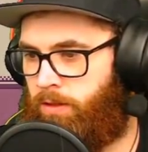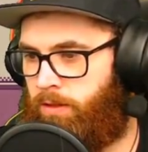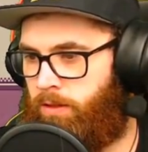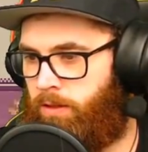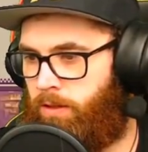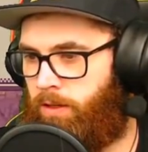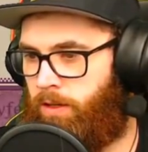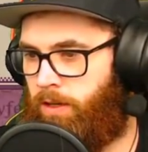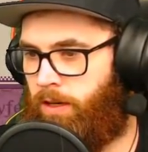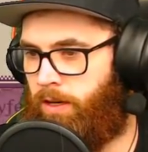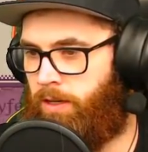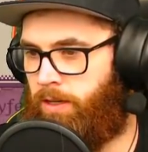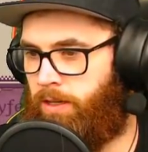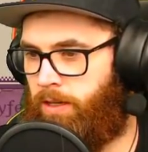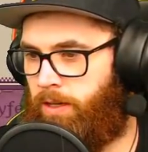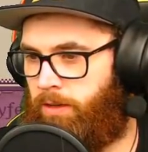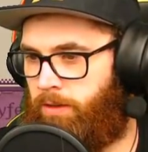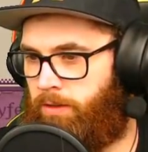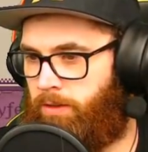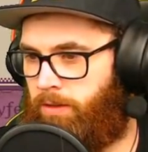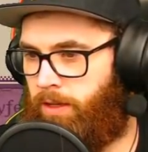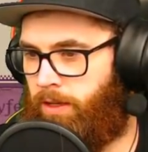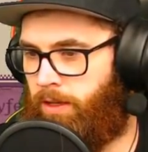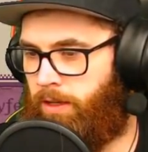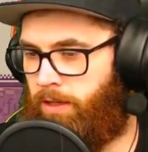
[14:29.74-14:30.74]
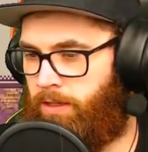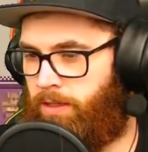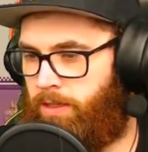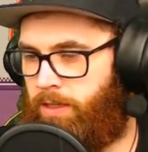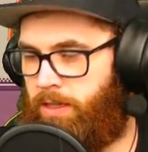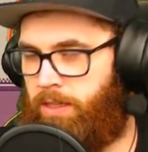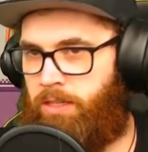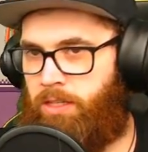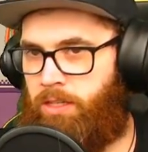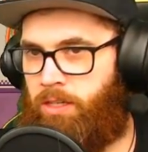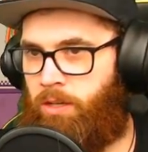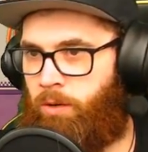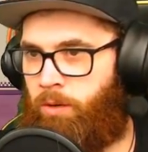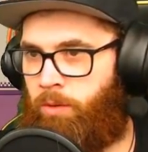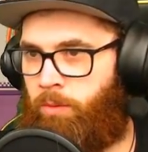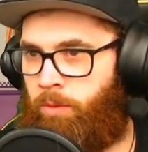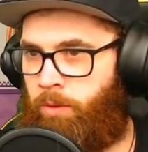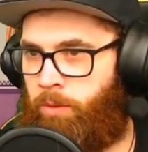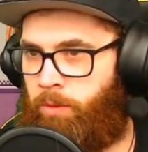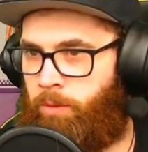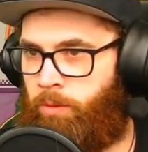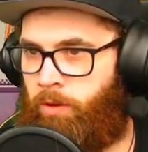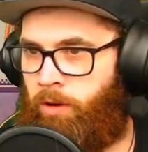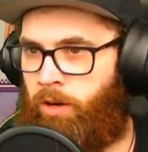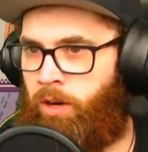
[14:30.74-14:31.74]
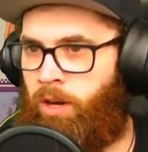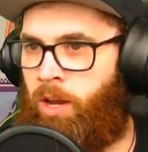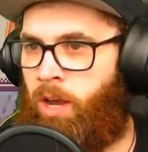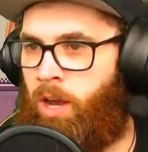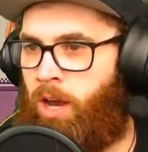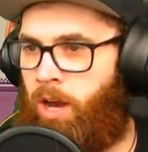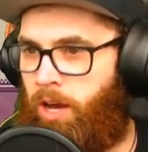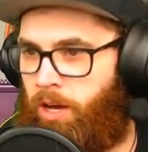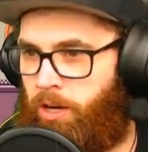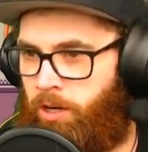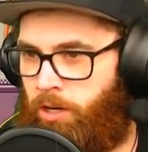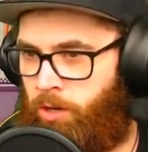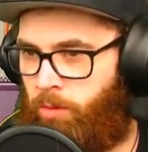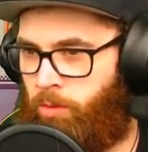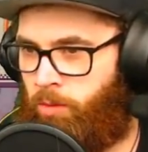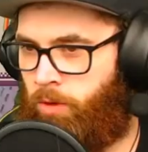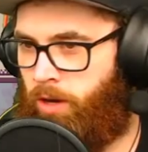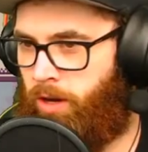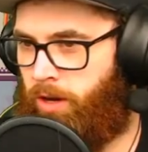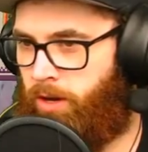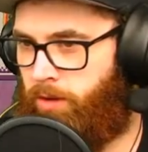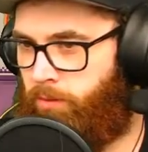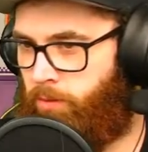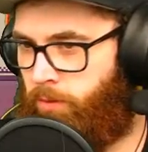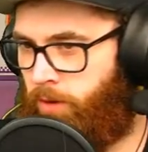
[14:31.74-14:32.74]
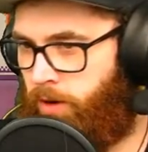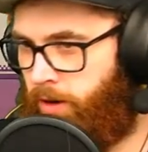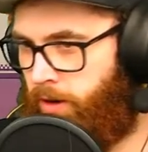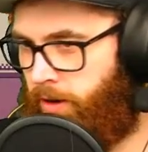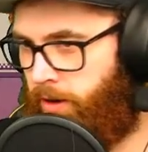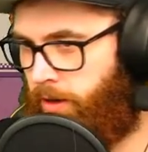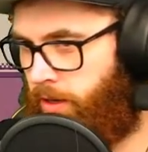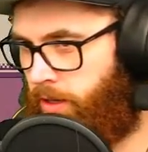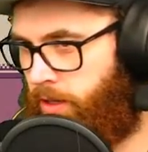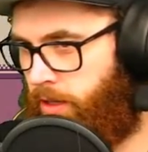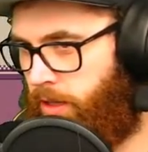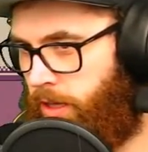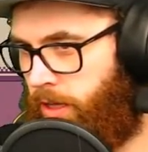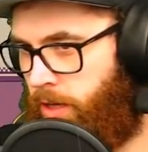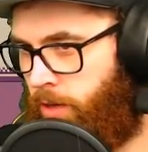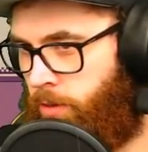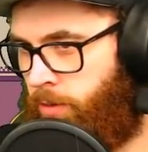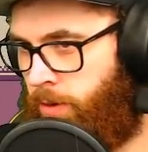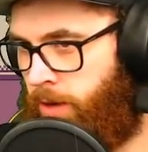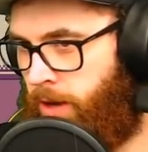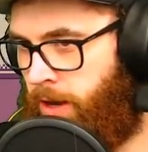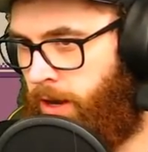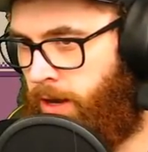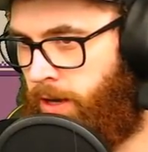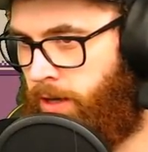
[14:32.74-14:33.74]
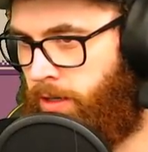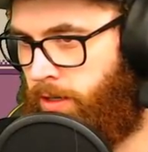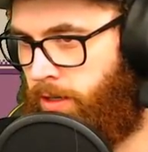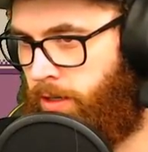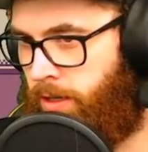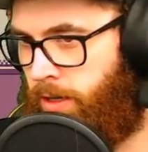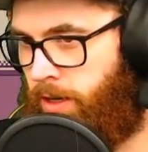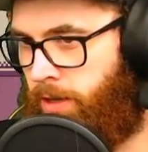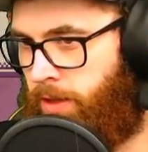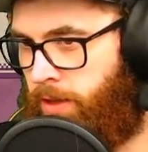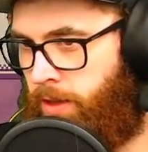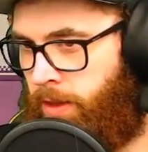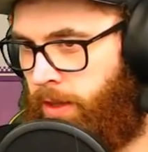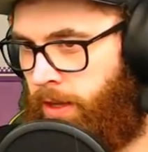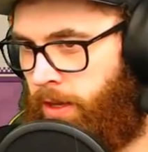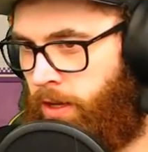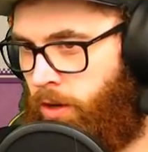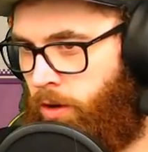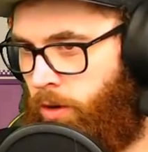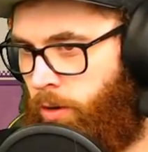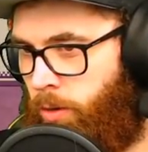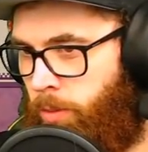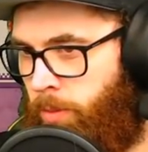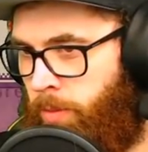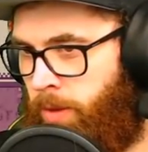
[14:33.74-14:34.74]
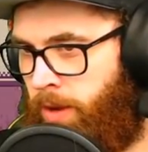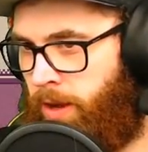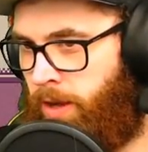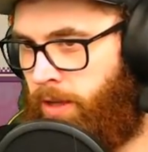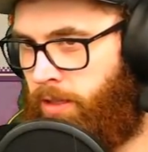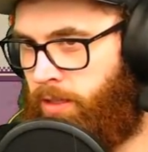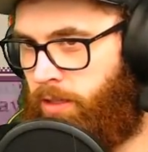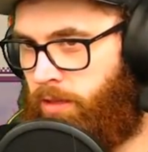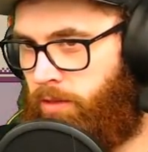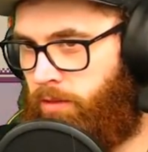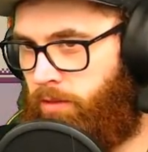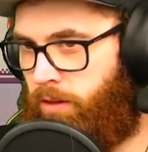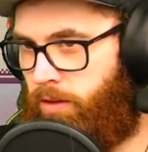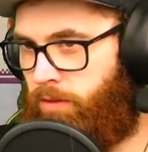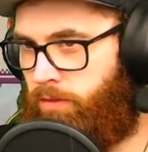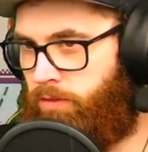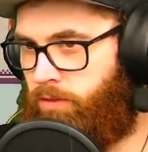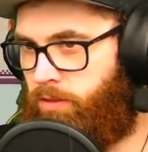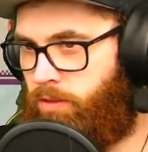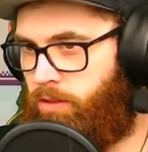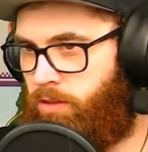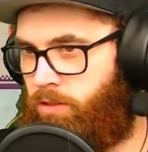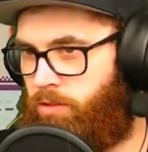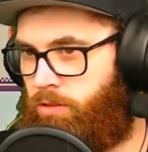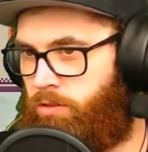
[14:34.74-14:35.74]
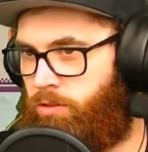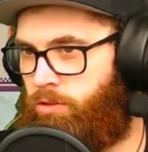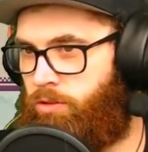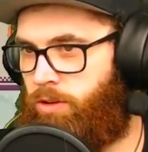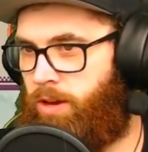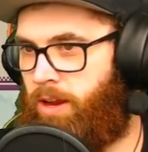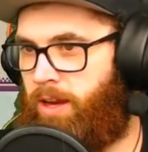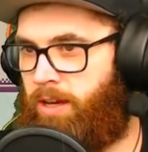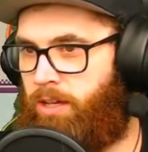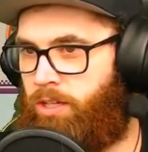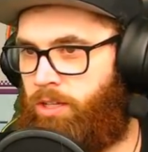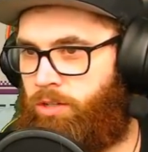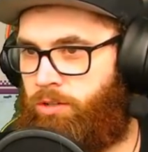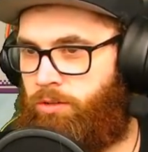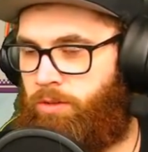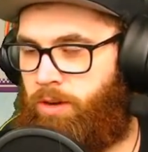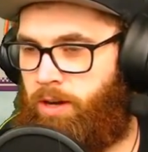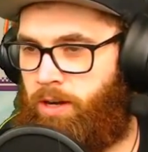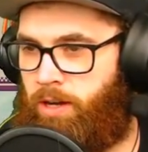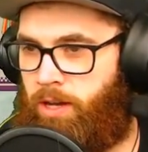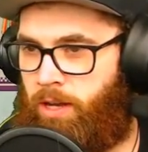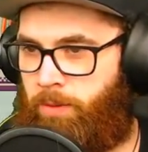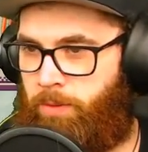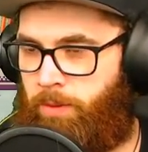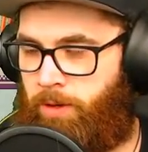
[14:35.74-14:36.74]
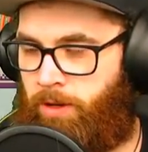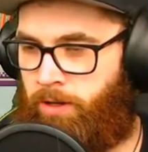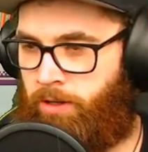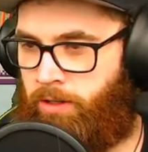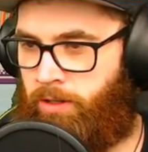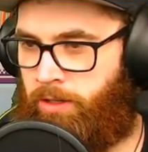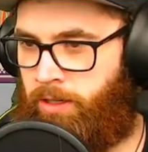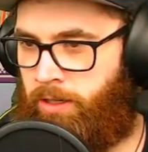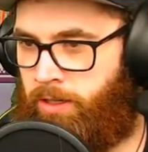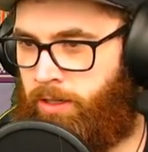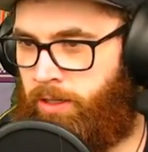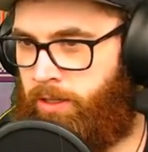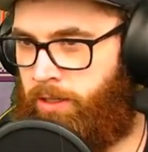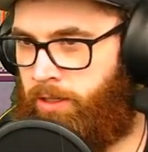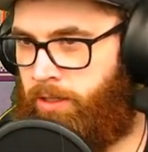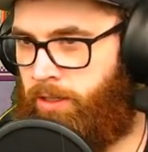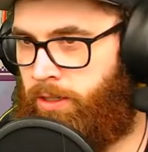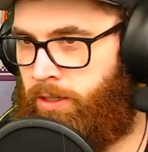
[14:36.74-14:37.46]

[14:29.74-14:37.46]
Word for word: Okay, yeah, yeah, it's, it's doing what we want. I don't know why when I click away and let go of the mouse, it, it drags straight up. I don't get it.